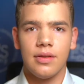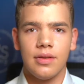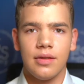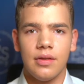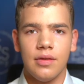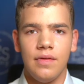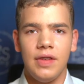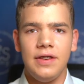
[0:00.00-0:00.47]

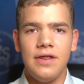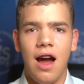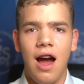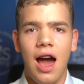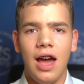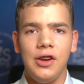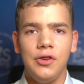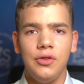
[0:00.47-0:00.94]
The
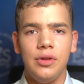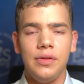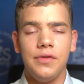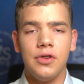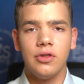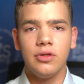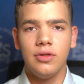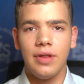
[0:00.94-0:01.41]
title of
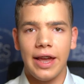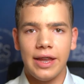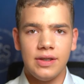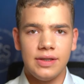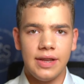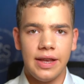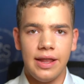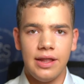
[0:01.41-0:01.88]
your
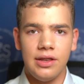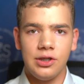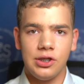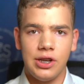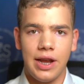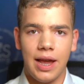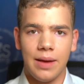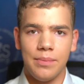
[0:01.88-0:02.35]
latest Hidden
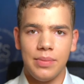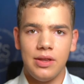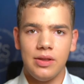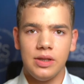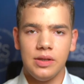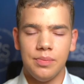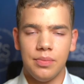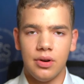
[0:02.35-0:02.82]

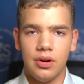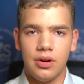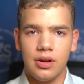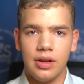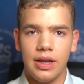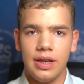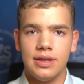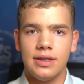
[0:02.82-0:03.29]
Champions
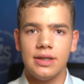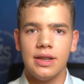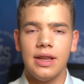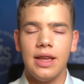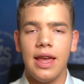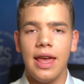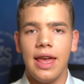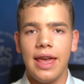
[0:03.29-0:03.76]
book is
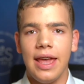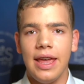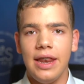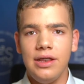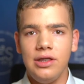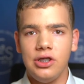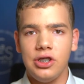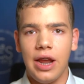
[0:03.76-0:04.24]

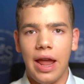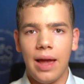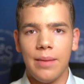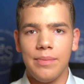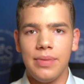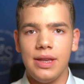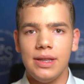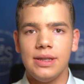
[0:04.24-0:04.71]
Hidden
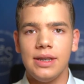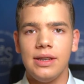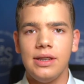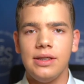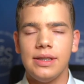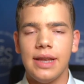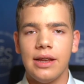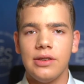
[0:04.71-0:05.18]
Champions in the
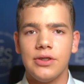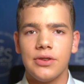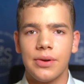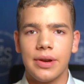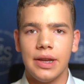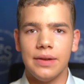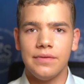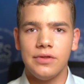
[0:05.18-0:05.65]

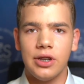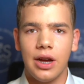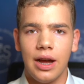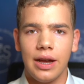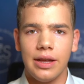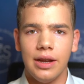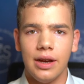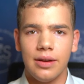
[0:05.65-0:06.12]
Century of
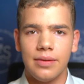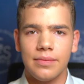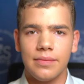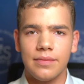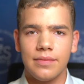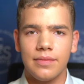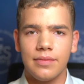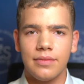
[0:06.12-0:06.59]
China.
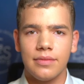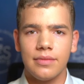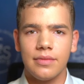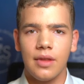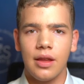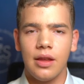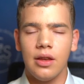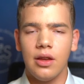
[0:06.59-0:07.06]

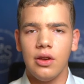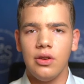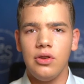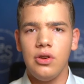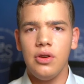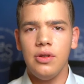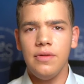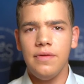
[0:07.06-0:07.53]
Do
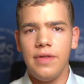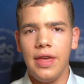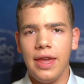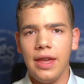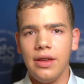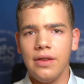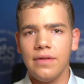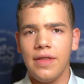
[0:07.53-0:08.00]
you
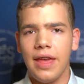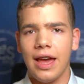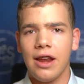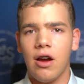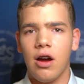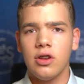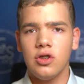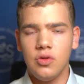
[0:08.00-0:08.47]
think that
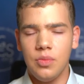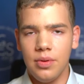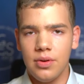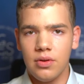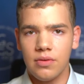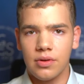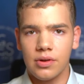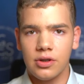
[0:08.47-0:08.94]

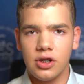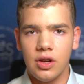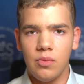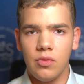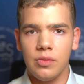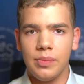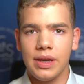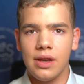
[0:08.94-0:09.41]
entrepreneurship
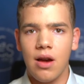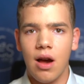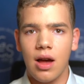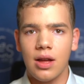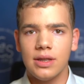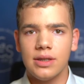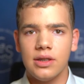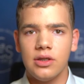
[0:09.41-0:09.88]
will be
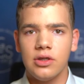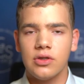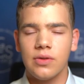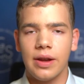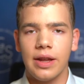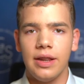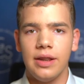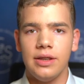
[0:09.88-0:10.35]

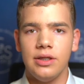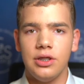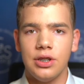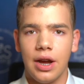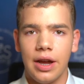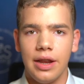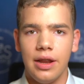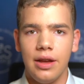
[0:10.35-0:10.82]
concentrated in China?